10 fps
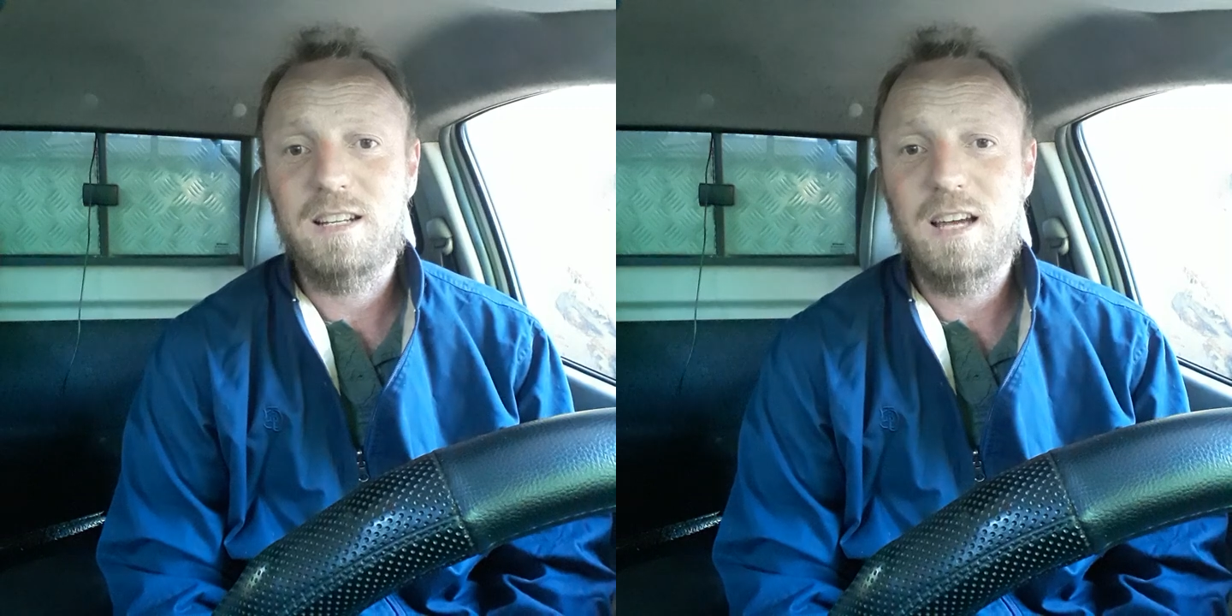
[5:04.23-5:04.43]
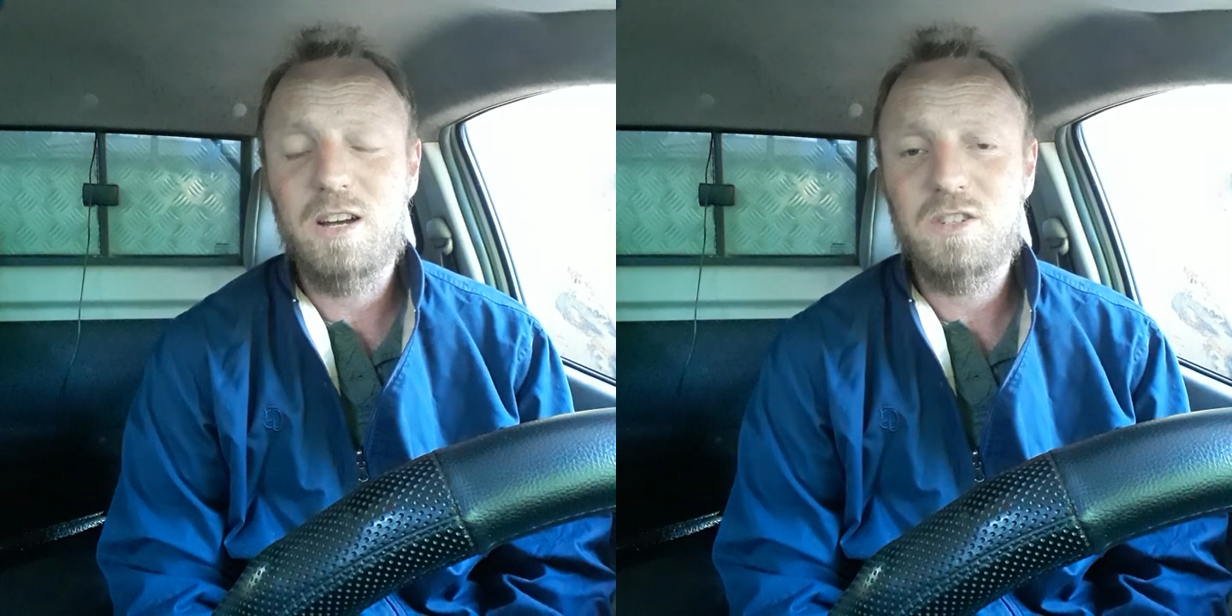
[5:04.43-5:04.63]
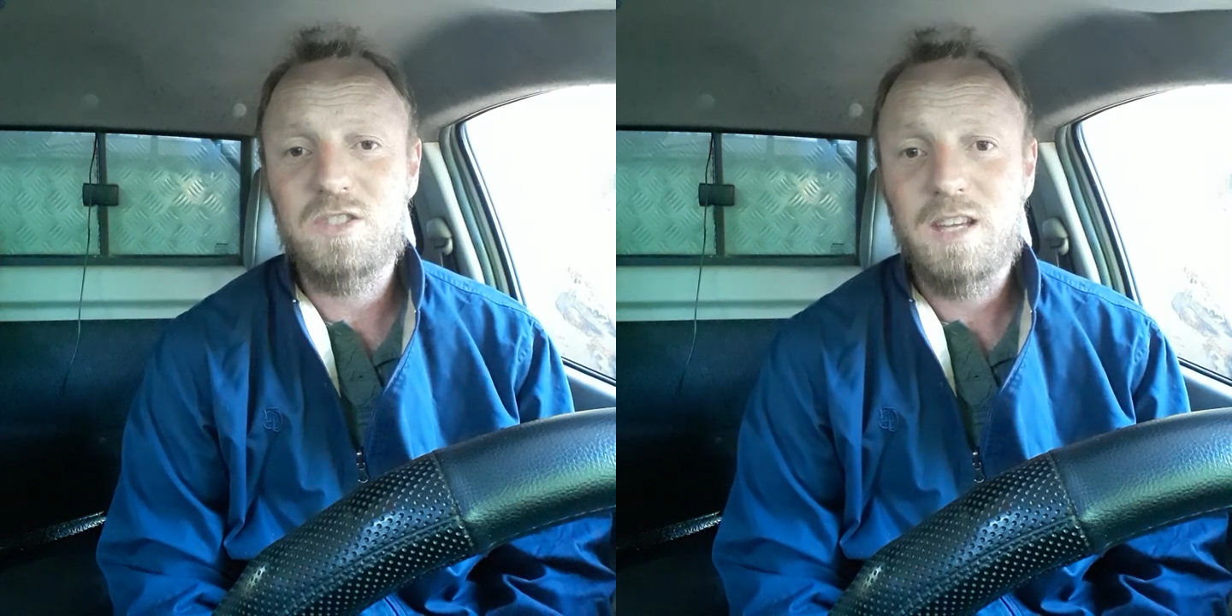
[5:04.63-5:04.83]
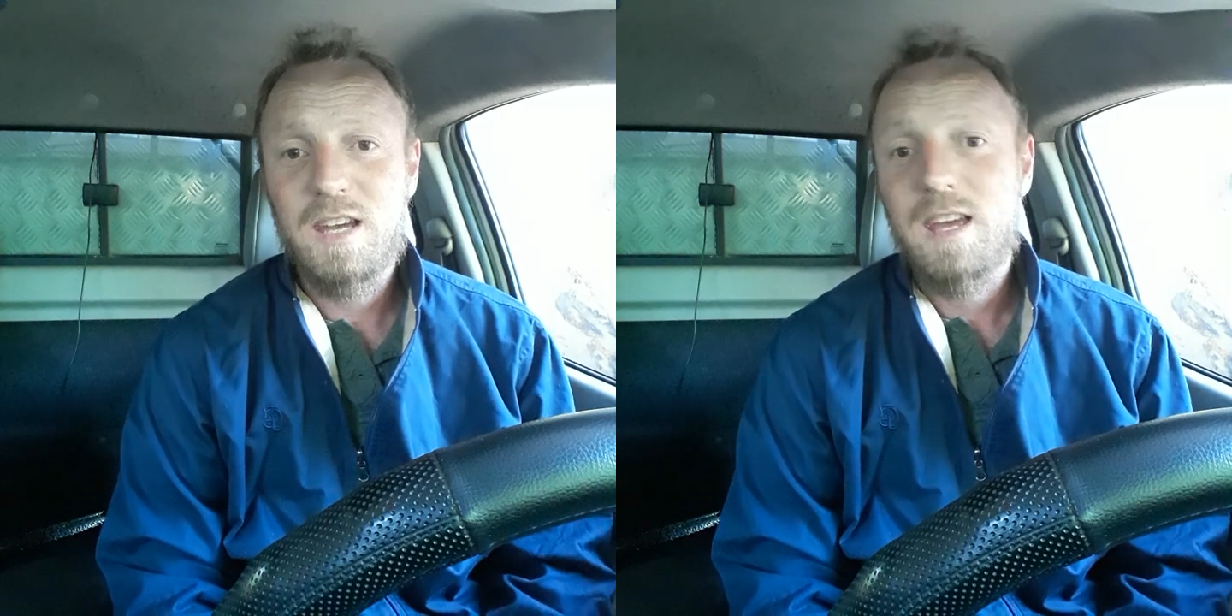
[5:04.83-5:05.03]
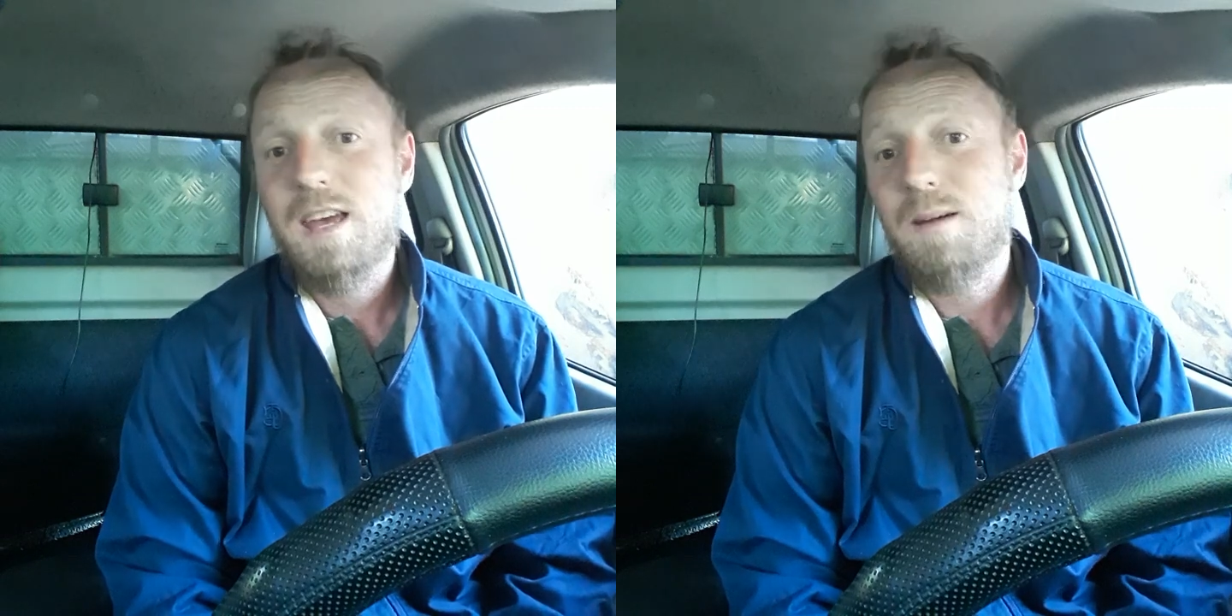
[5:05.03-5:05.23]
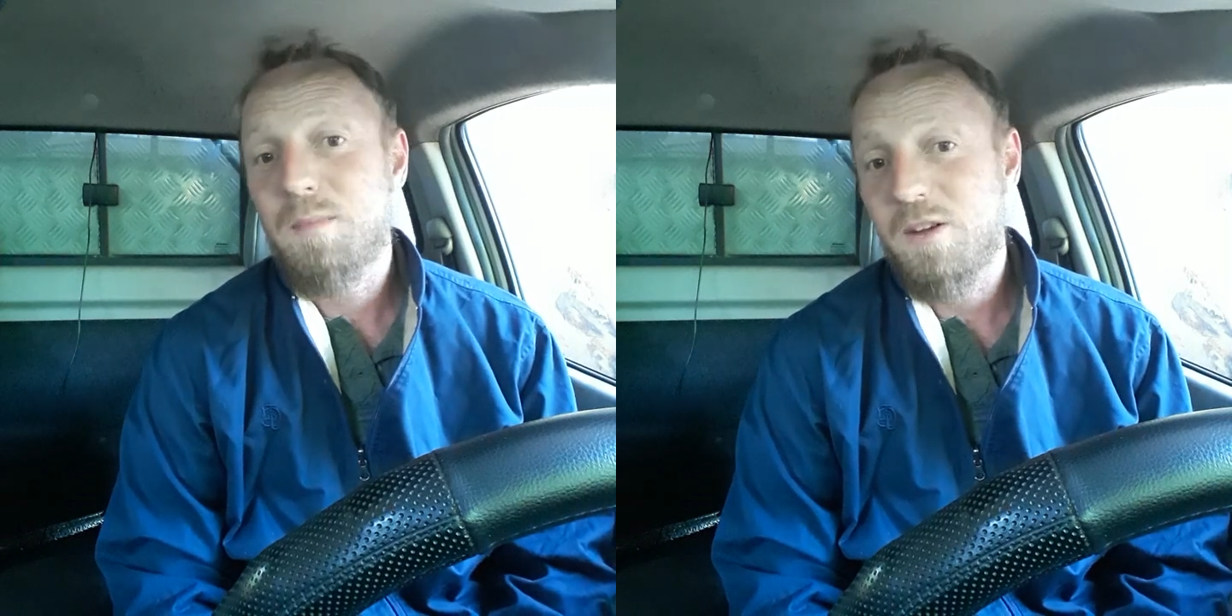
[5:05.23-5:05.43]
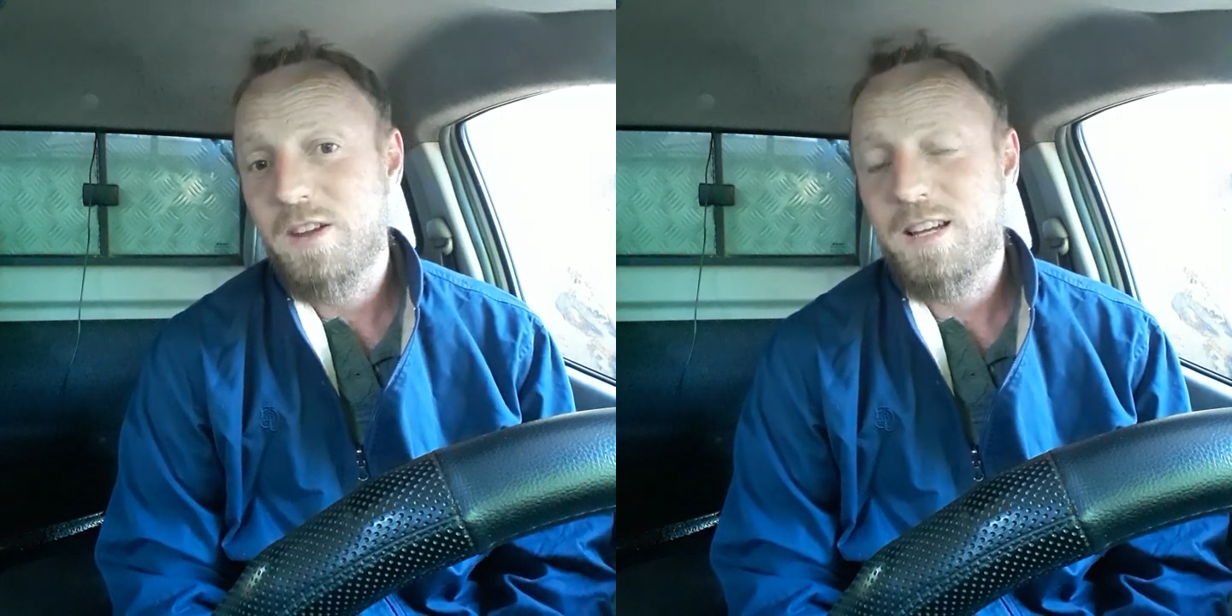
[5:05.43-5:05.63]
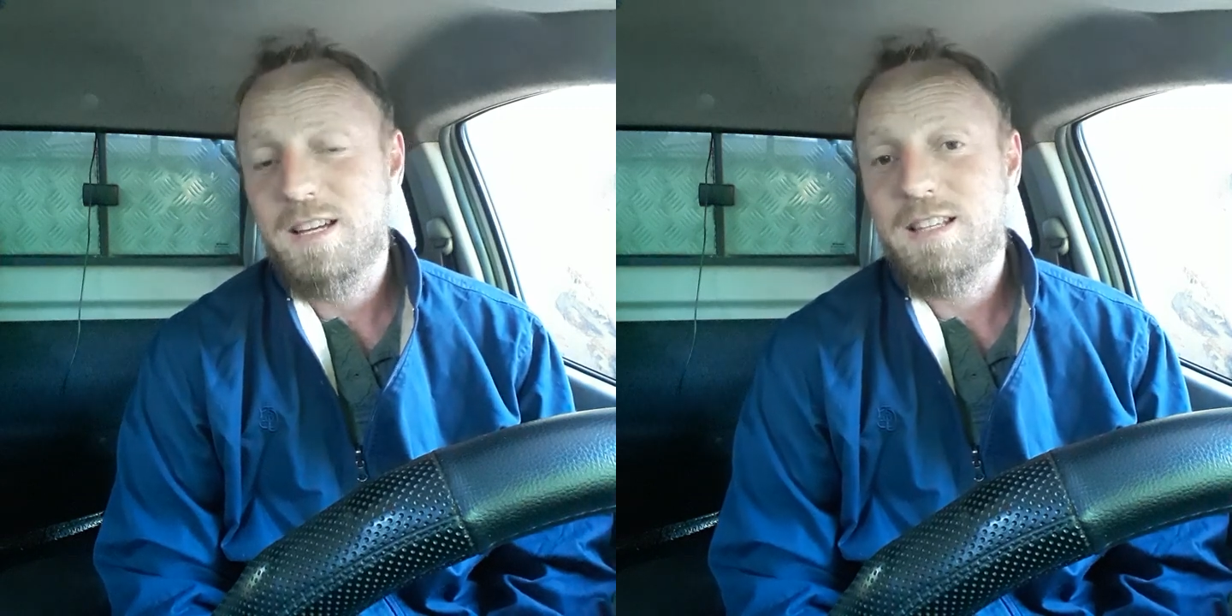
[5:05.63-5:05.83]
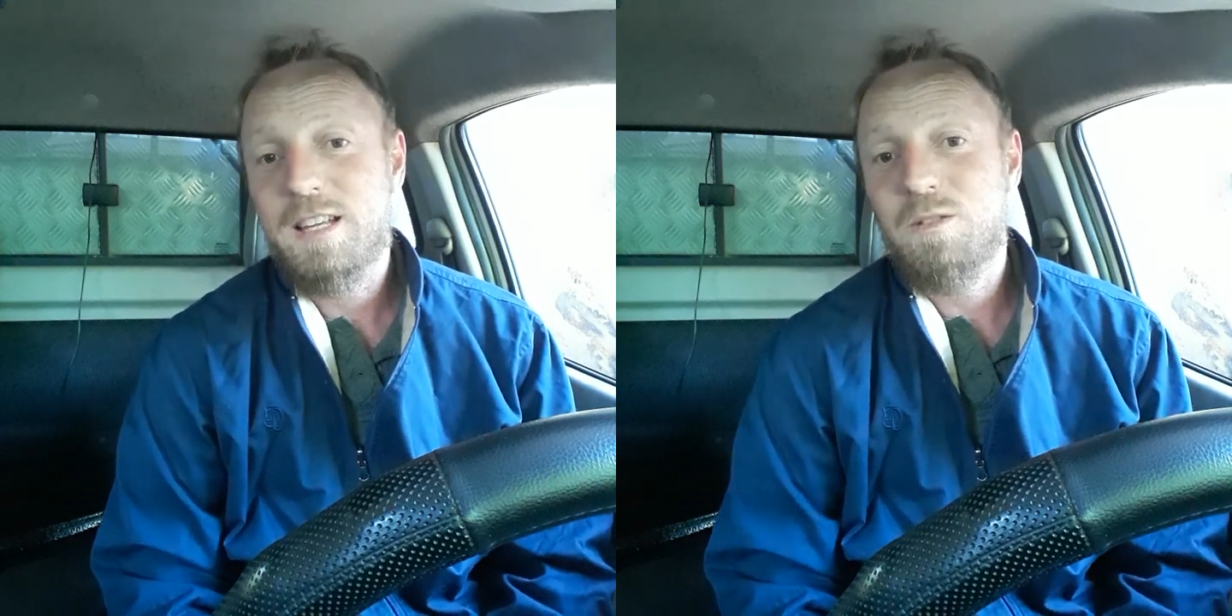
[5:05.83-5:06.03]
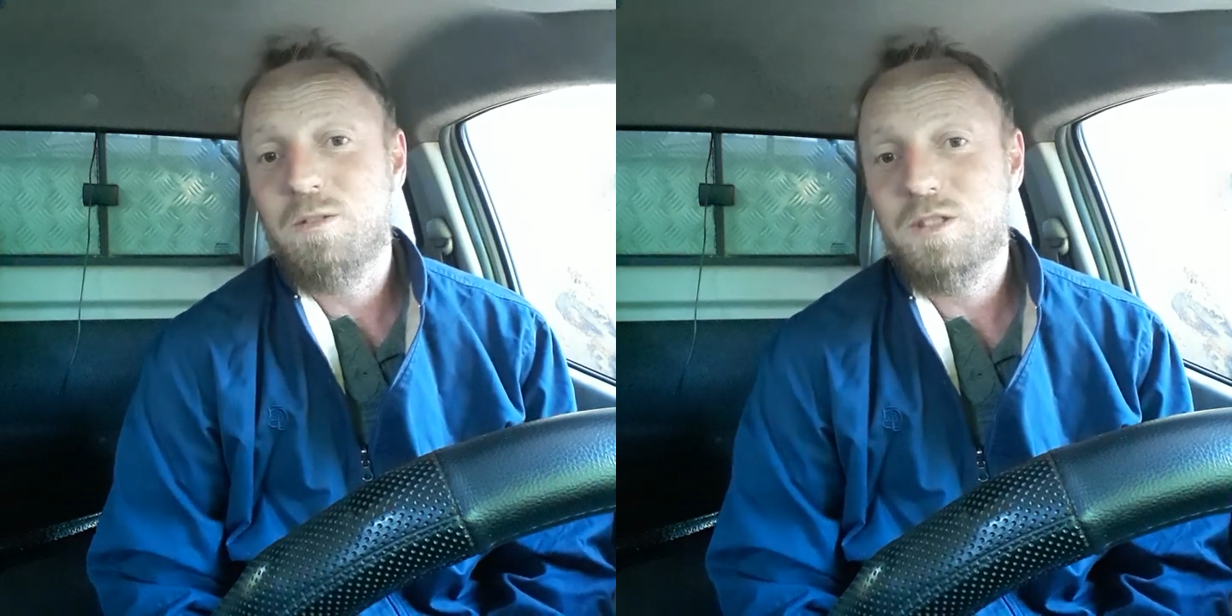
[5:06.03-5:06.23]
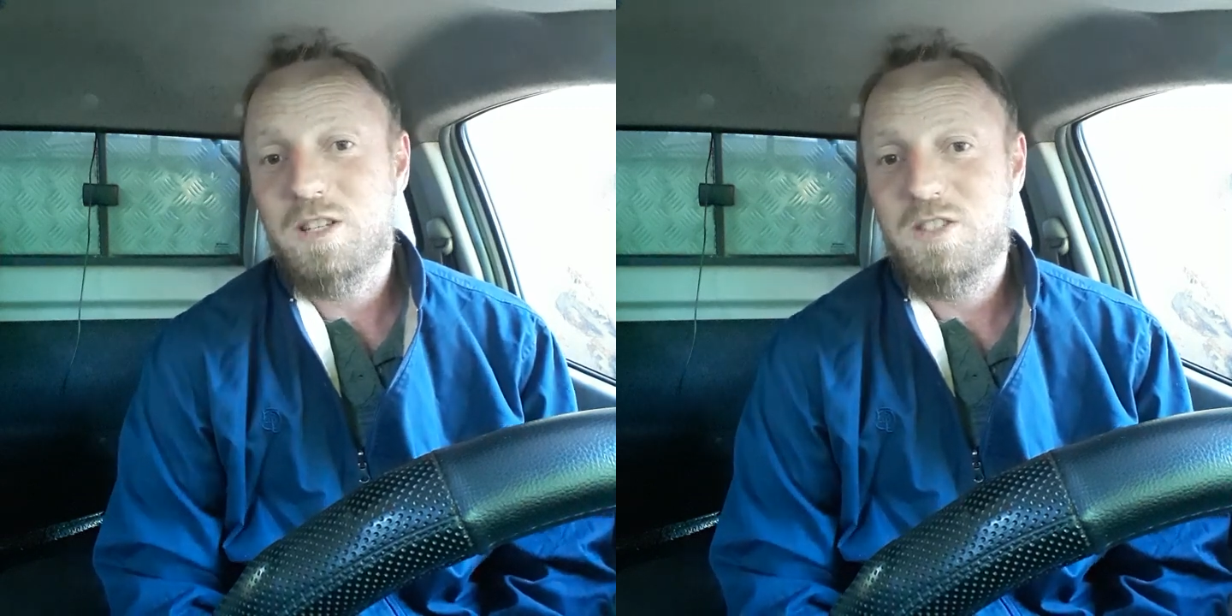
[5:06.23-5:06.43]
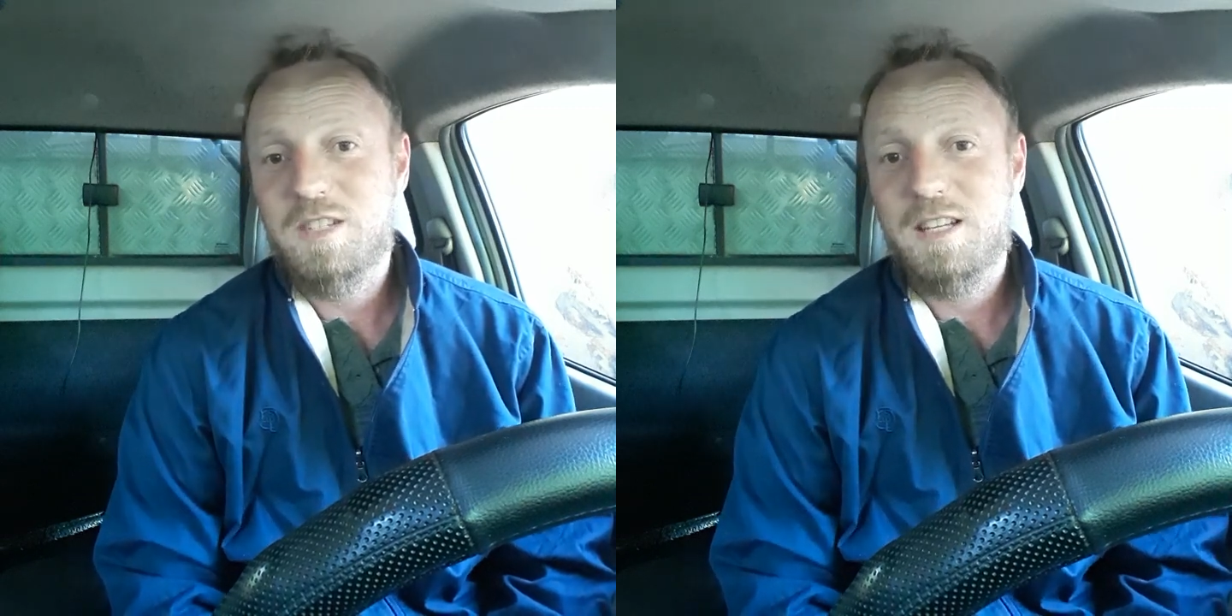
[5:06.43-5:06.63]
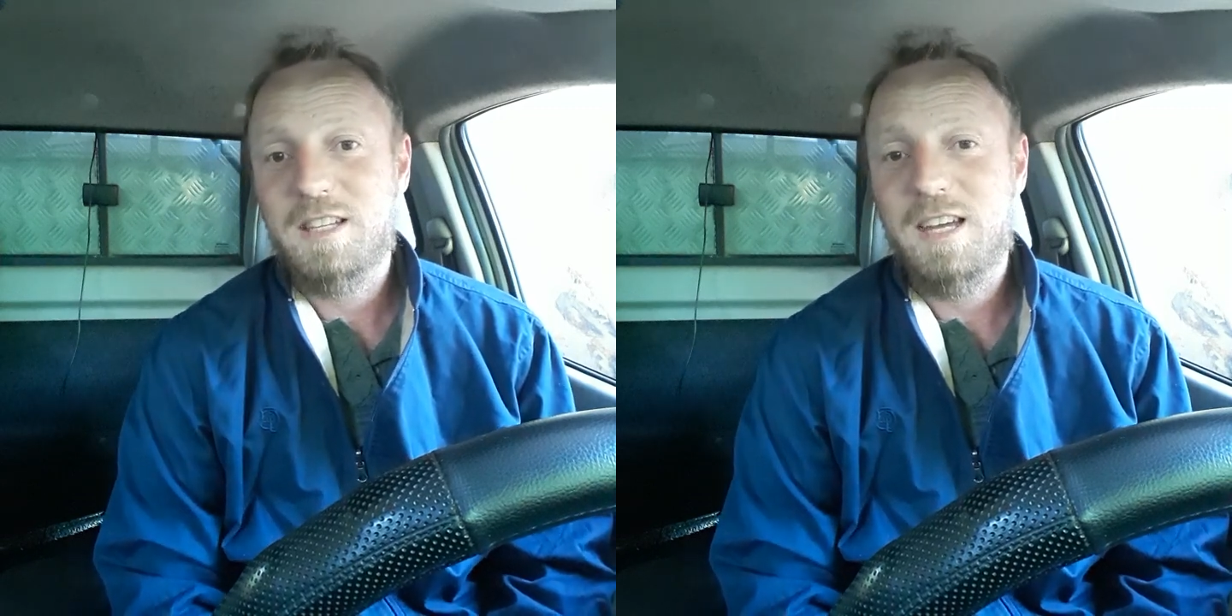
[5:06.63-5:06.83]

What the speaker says: coast, America then also sent